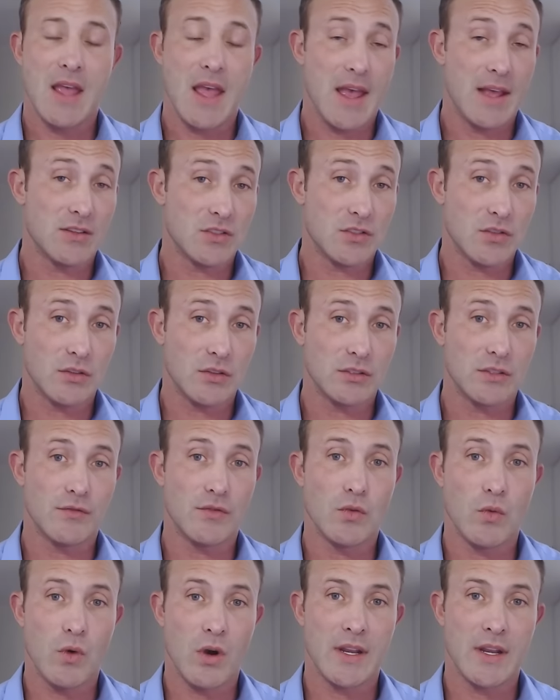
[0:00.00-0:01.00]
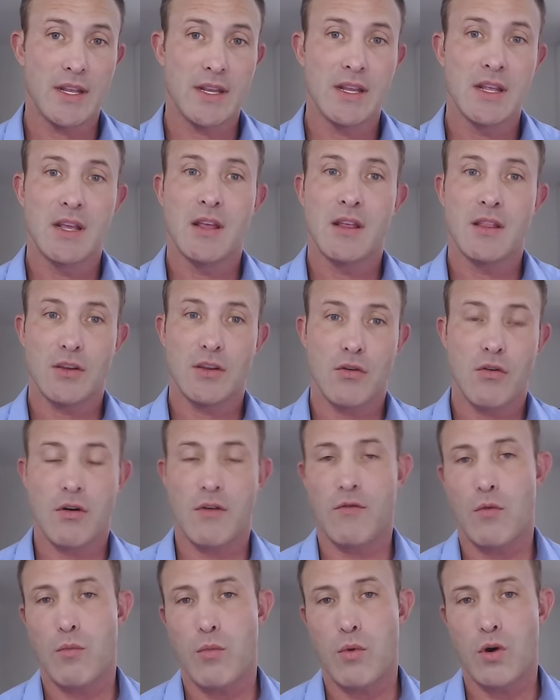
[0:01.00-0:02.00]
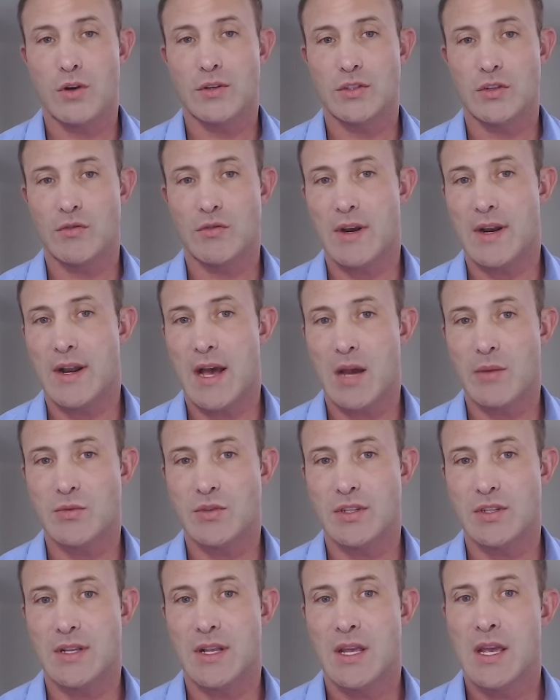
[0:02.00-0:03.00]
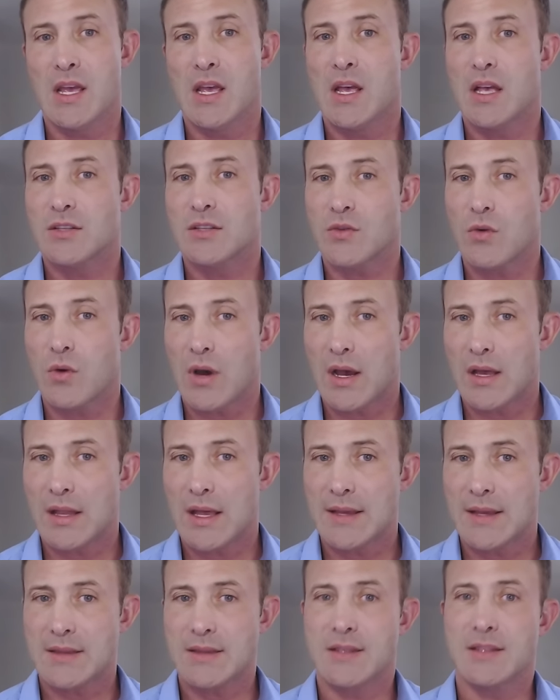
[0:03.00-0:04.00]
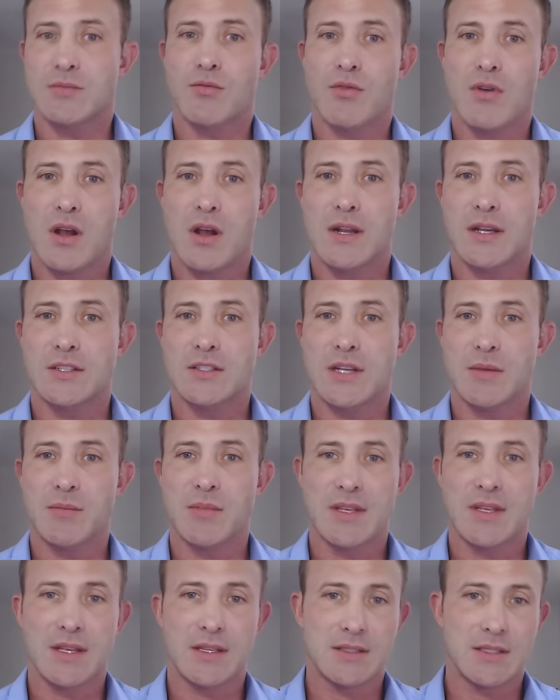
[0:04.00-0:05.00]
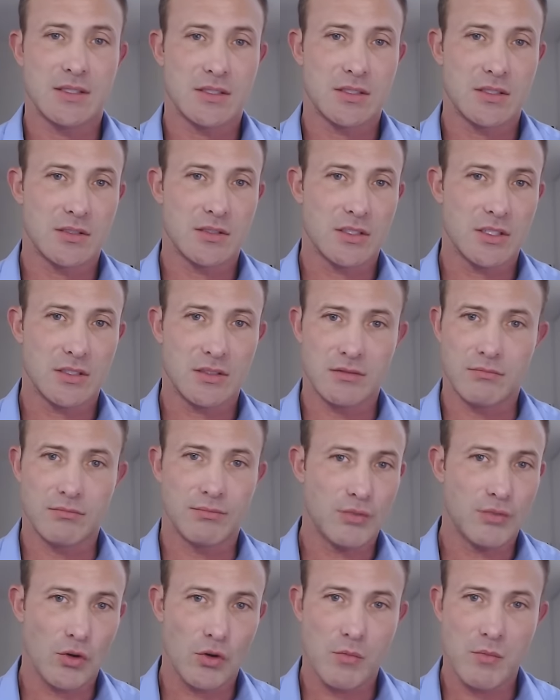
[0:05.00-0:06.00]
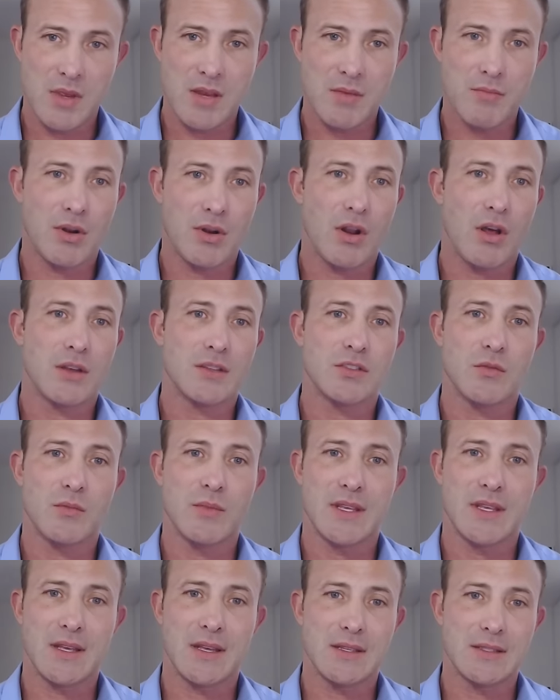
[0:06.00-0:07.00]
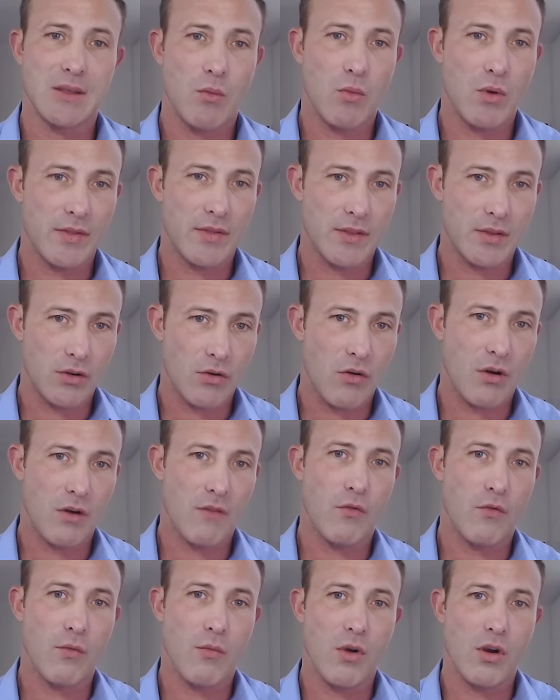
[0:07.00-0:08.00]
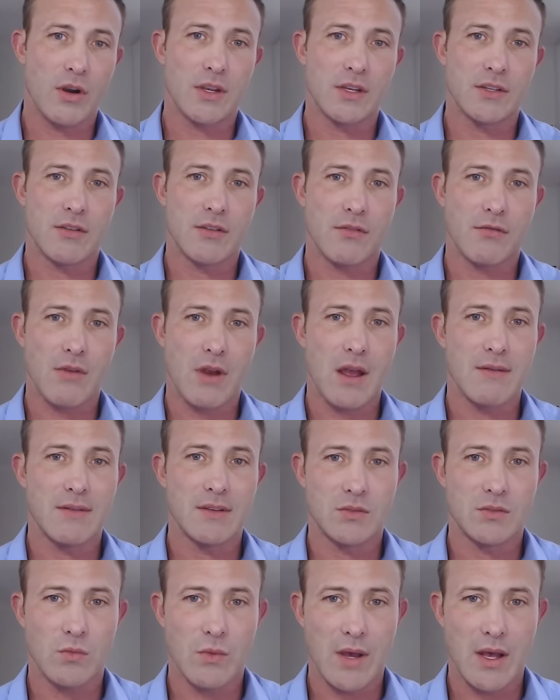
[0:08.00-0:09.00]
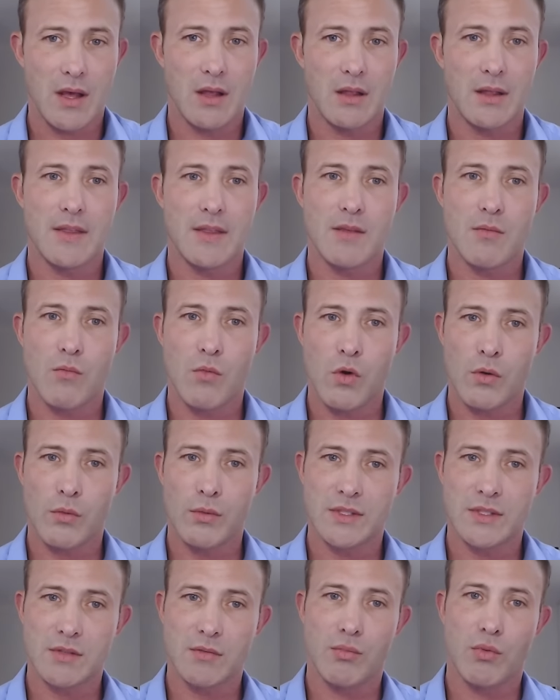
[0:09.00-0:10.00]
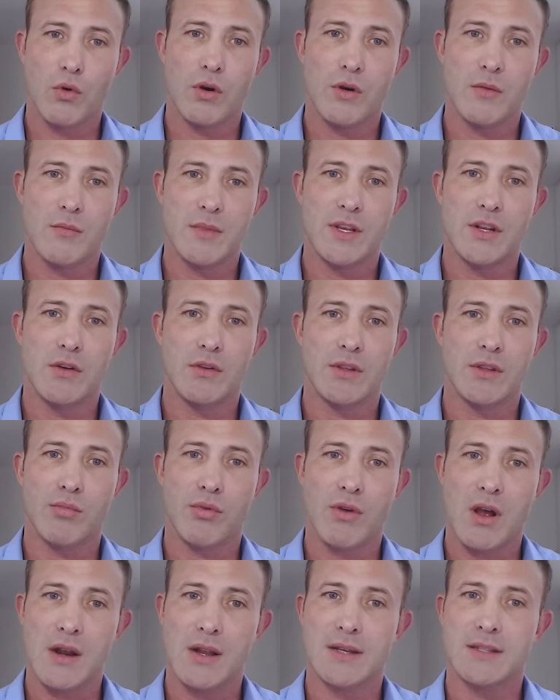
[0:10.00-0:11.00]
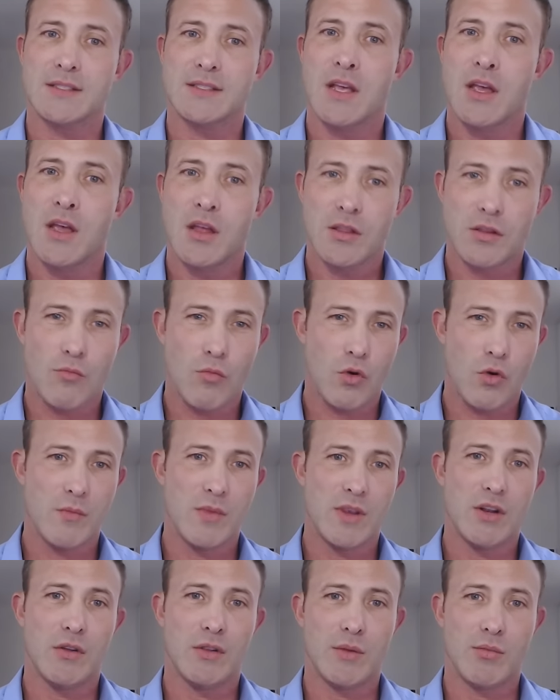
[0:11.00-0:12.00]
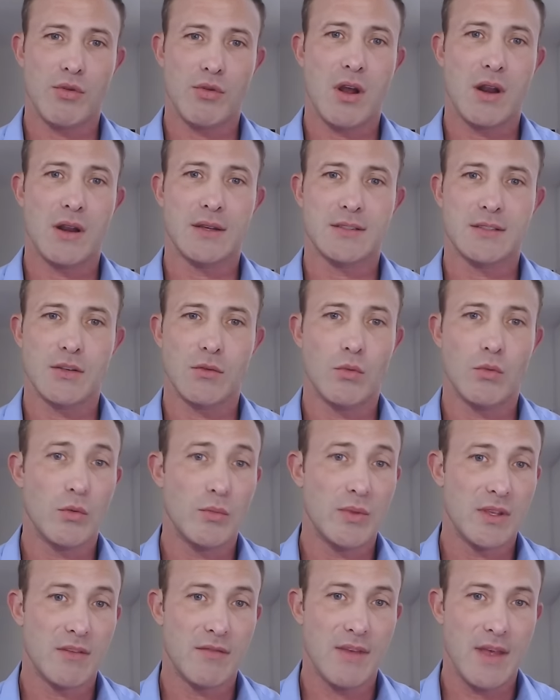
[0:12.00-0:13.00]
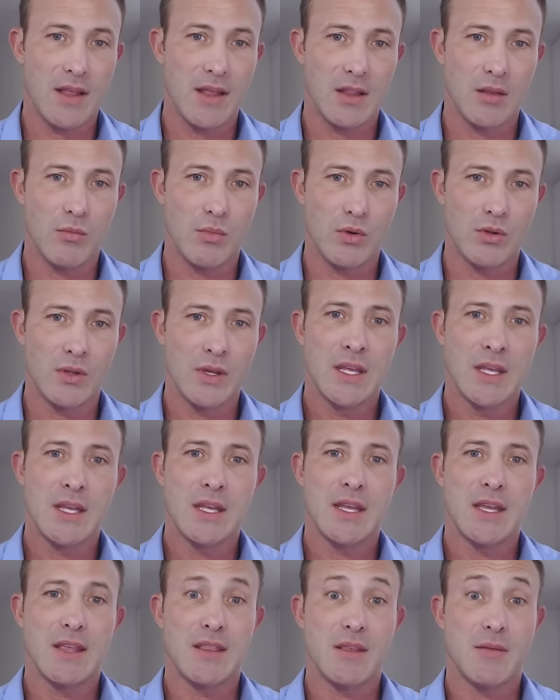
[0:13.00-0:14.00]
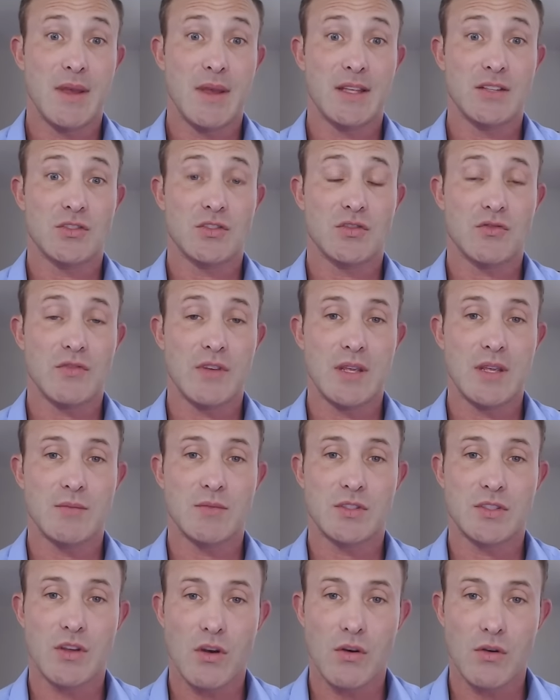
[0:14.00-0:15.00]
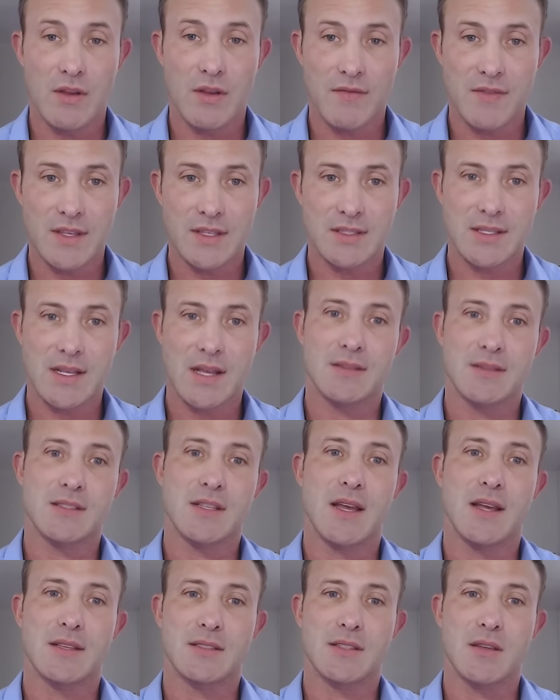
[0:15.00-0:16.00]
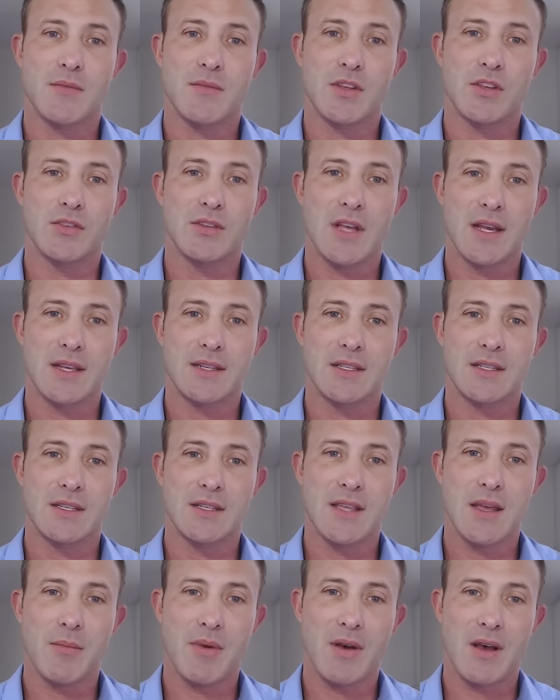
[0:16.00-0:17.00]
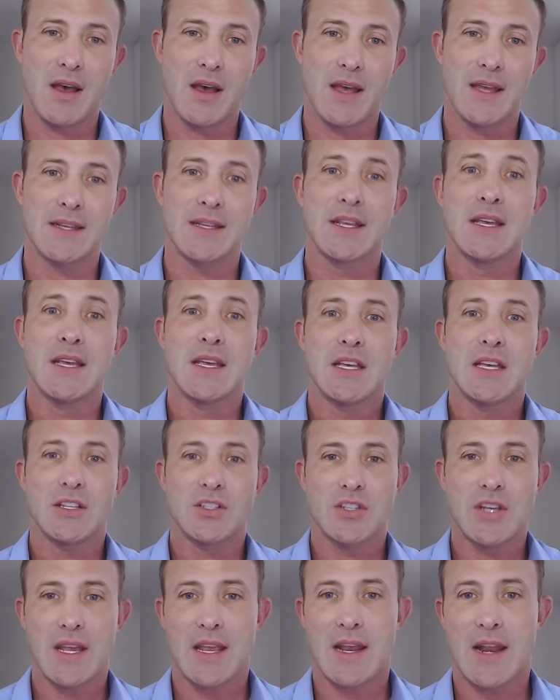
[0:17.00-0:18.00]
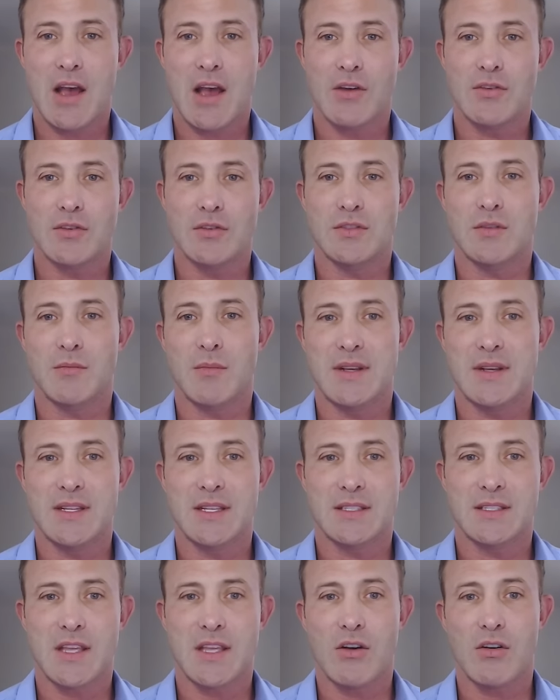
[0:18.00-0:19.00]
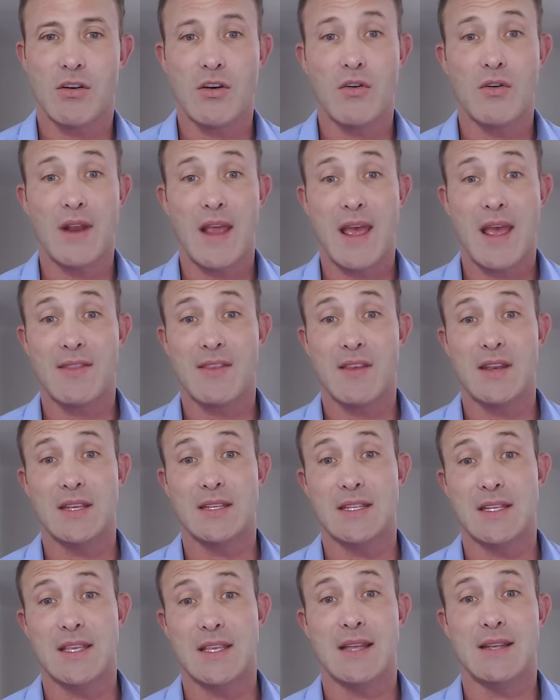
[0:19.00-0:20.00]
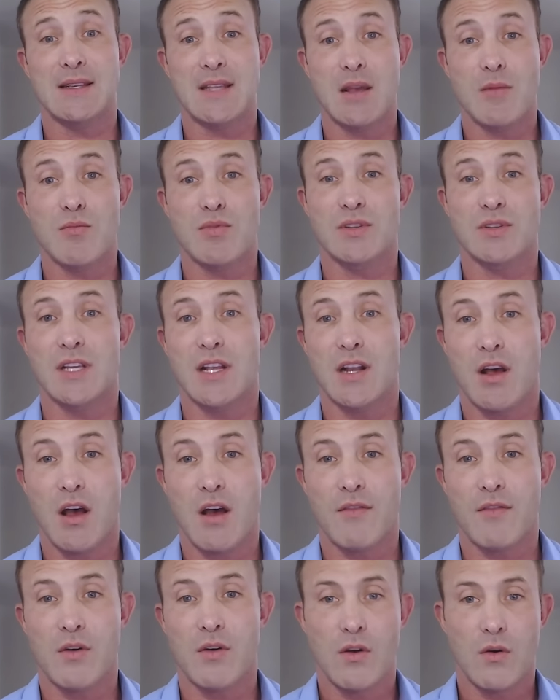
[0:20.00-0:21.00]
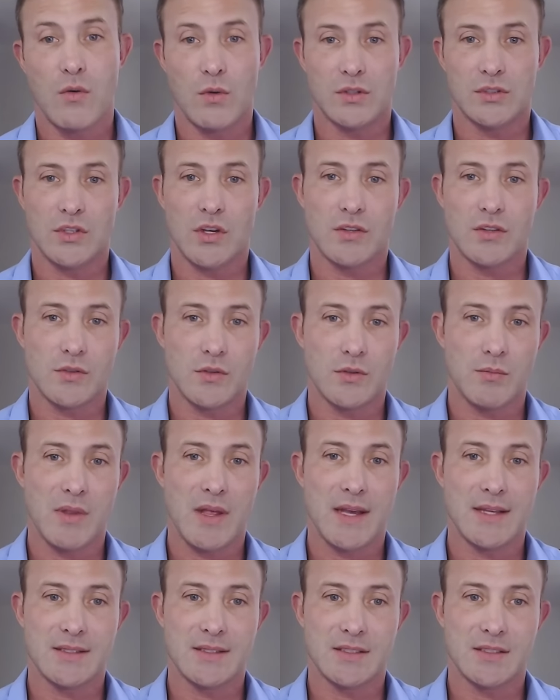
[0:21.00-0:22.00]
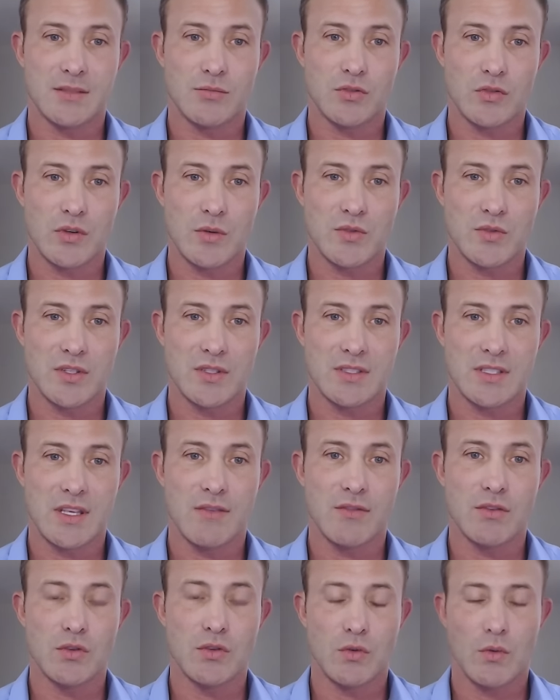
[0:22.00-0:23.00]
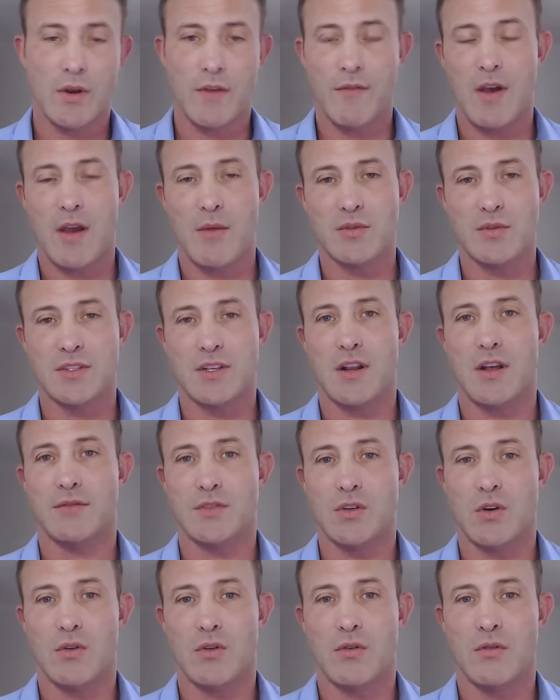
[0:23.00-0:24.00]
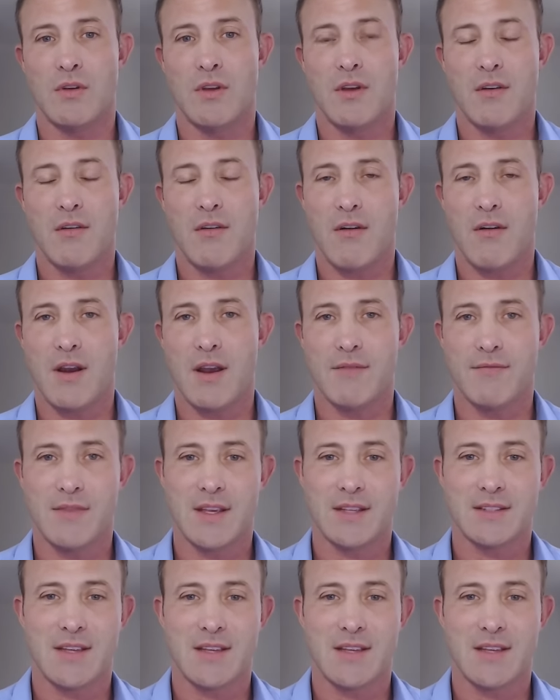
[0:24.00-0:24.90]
and salt if you want it, the Carnivore Bar is a great option. So I like this product not because it's just pure meat, but also because I want the carnivore market to thrive as well. And the more we support meat-only products, the more meat-only products there will be available in the mainstream. So if this sounds like something you'd like to get behind, check it out using my discount code Anthony to get 10% off, which also applies to subscriptions, giving you 25% off total. All right, thanks